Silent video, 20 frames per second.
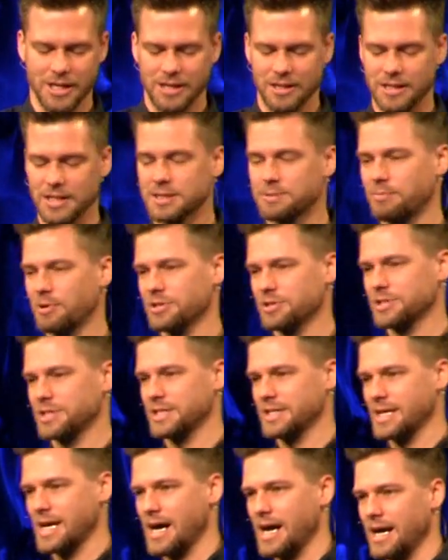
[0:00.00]
this person
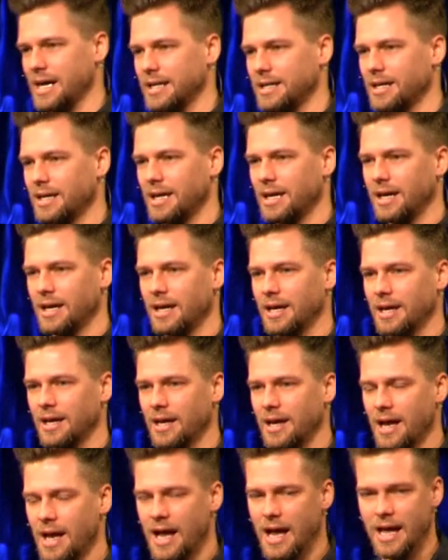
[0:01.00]
died
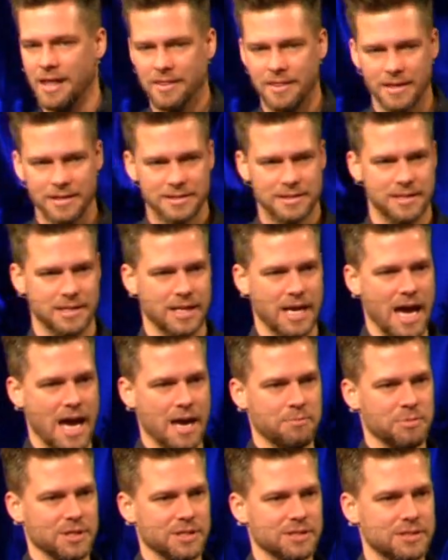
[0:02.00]
and this thing
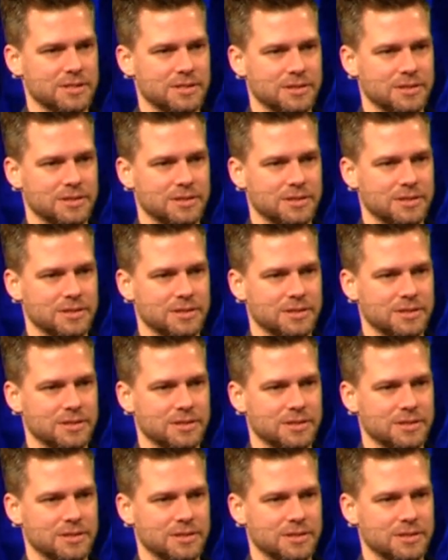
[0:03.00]
happened.